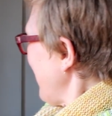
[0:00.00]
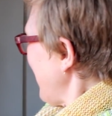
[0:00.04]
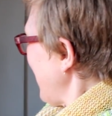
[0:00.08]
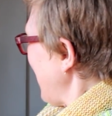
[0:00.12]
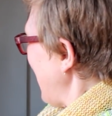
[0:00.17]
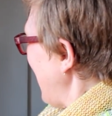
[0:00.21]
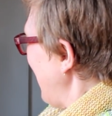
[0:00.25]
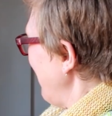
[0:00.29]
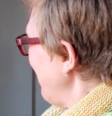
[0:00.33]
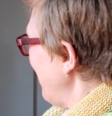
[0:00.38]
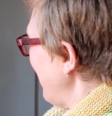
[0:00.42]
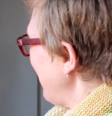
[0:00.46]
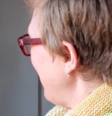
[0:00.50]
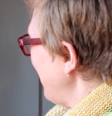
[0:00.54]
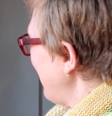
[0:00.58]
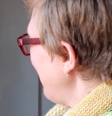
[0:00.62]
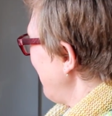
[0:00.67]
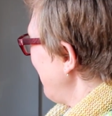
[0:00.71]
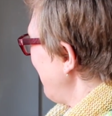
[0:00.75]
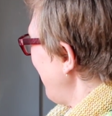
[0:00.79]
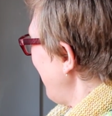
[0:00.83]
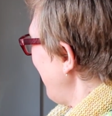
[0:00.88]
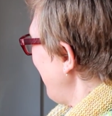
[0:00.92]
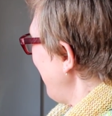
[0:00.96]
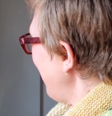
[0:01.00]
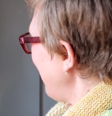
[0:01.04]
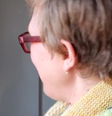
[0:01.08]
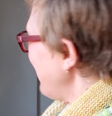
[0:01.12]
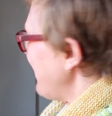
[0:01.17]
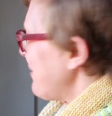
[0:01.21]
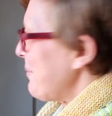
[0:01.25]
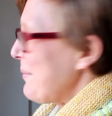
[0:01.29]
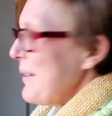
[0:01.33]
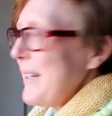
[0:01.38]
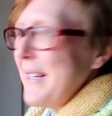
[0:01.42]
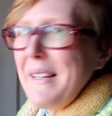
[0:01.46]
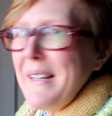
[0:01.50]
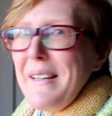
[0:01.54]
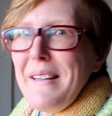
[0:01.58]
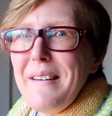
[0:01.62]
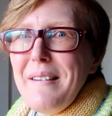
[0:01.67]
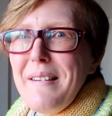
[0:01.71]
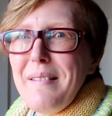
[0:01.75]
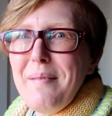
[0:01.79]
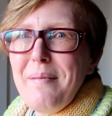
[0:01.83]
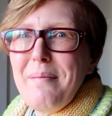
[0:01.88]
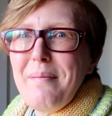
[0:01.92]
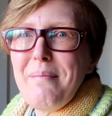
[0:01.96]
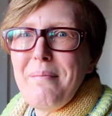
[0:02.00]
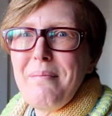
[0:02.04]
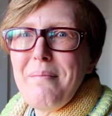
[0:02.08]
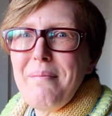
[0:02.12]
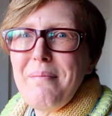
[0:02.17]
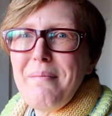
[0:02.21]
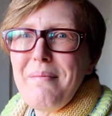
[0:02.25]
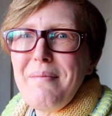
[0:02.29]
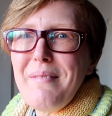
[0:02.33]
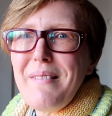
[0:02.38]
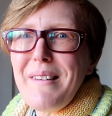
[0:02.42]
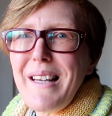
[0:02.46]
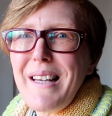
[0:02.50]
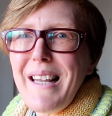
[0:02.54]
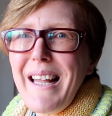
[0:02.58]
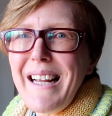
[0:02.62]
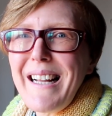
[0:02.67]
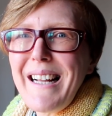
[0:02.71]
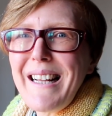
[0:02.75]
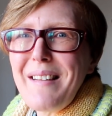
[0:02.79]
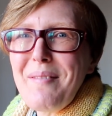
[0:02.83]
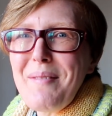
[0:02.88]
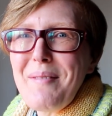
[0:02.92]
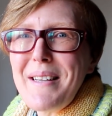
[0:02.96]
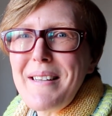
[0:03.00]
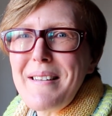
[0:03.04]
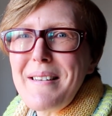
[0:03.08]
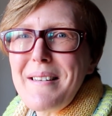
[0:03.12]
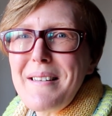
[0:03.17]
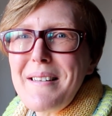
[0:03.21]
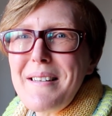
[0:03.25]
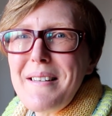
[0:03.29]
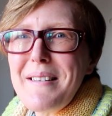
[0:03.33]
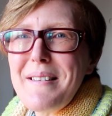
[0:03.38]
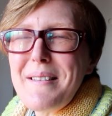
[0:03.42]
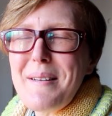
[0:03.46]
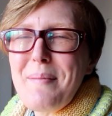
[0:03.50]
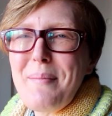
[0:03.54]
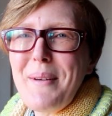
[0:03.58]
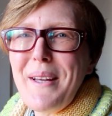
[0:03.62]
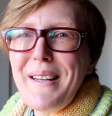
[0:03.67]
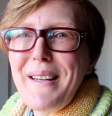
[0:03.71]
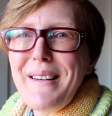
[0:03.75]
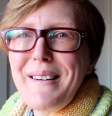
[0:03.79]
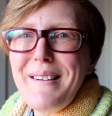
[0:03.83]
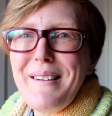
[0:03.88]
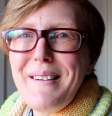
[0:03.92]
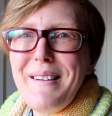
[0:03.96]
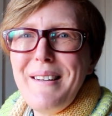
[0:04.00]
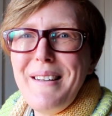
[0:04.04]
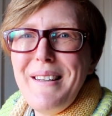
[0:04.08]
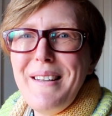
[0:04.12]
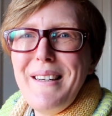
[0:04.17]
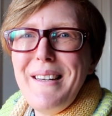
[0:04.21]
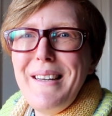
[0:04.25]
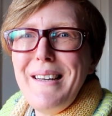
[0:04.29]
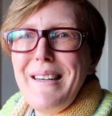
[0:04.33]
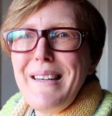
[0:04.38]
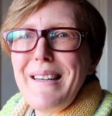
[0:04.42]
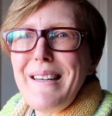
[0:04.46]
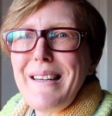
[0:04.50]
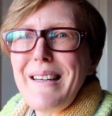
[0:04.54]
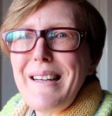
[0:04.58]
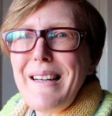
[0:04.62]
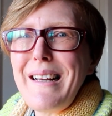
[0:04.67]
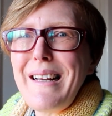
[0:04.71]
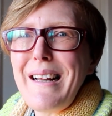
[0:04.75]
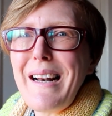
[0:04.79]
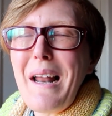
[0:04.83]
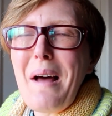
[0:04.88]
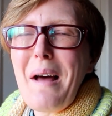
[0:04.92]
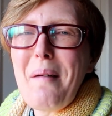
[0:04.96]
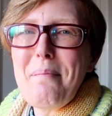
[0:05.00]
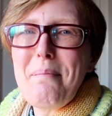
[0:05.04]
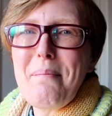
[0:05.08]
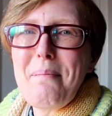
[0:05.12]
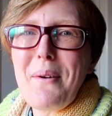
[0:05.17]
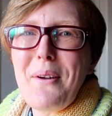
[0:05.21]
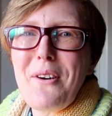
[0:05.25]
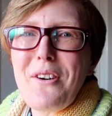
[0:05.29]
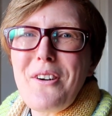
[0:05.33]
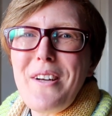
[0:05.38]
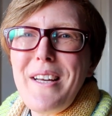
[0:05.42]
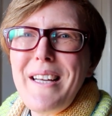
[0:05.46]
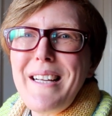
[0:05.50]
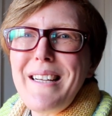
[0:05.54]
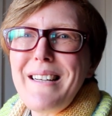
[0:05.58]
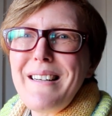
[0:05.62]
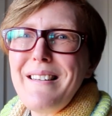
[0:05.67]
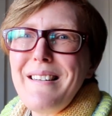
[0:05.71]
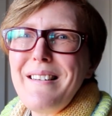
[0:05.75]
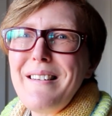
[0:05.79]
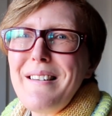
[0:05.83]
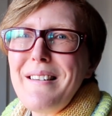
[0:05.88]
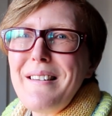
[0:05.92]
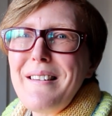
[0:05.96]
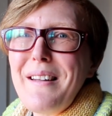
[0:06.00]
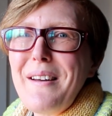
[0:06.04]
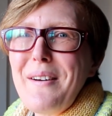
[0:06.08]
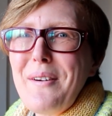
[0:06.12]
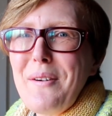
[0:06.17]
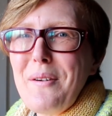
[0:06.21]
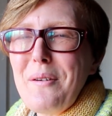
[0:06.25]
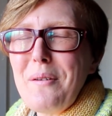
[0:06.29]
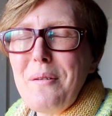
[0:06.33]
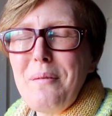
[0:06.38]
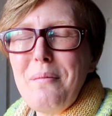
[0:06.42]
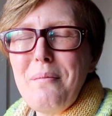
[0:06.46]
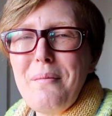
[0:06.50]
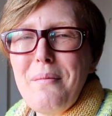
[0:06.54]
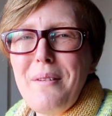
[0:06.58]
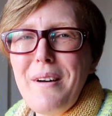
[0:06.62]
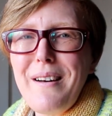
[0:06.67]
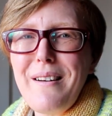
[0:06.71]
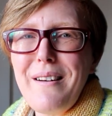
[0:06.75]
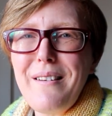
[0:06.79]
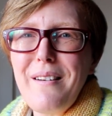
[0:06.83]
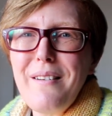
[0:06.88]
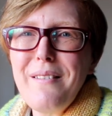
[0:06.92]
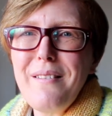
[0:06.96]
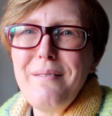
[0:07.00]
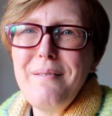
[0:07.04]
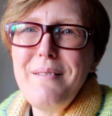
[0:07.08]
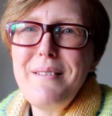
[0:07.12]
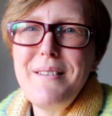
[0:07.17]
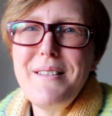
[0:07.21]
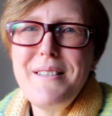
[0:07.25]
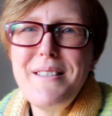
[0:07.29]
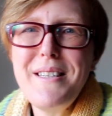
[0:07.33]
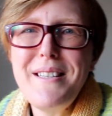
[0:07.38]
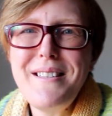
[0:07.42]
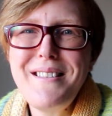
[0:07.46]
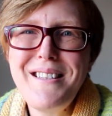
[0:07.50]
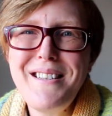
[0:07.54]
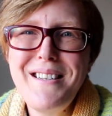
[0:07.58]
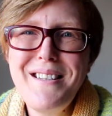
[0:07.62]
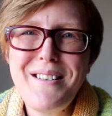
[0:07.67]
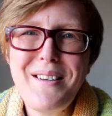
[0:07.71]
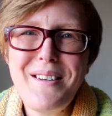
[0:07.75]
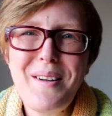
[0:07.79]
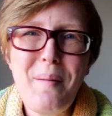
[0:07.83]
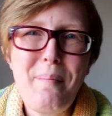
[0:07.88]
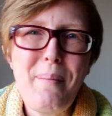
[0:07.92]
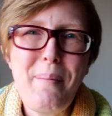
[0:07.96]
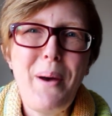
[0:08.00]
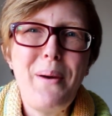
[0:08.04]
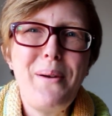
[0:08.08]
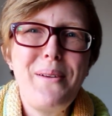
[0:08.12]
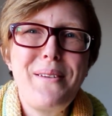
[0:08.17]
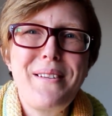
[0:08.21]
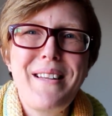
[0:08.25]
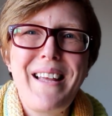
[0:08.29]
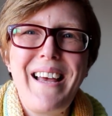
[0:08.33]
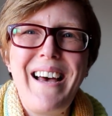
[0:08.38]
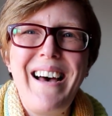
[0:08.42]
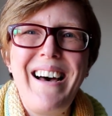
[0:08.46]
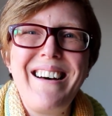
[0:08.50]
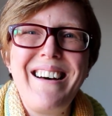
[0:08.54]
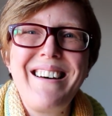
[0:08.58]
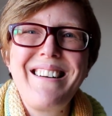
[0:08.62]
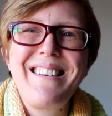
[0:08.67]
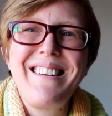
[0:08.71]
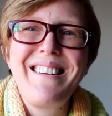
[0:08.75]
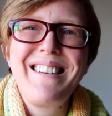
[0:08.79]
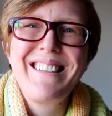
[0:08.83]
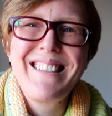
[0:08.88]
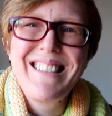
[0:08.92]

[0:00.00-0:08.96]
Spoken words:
cupboards behind me. Like they're just a bit glum looking, so I don't know, suggestions on a postcard.